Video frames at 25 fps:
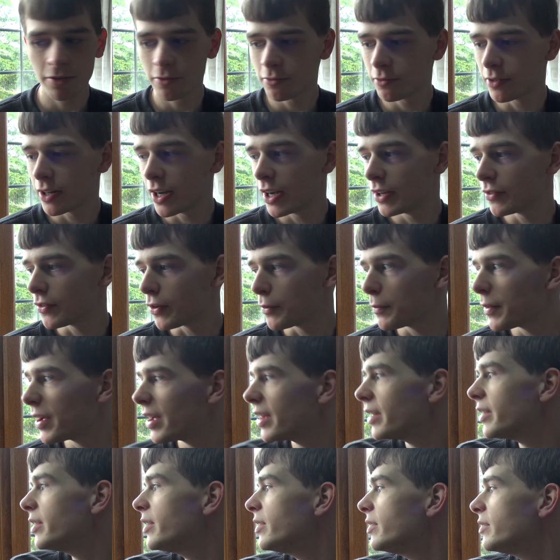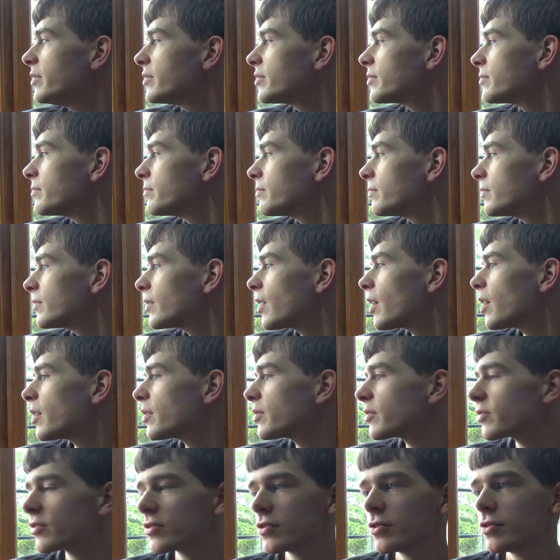where they're made
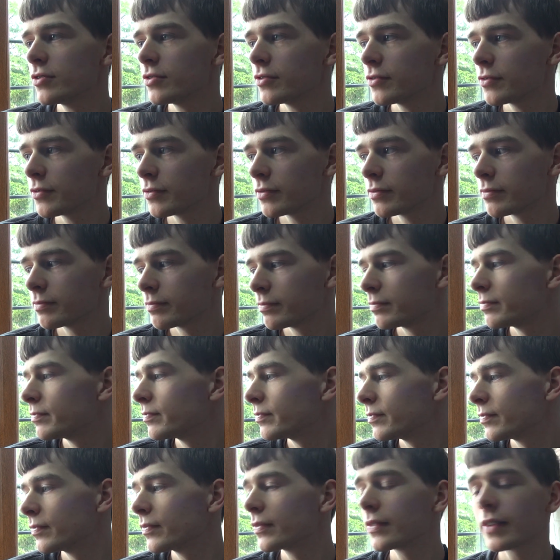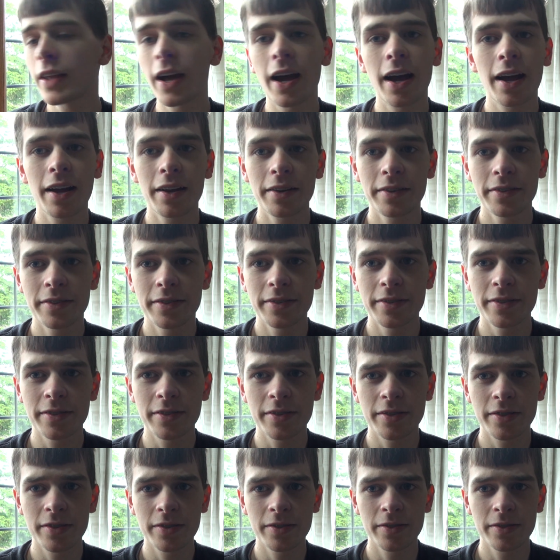and stuff, and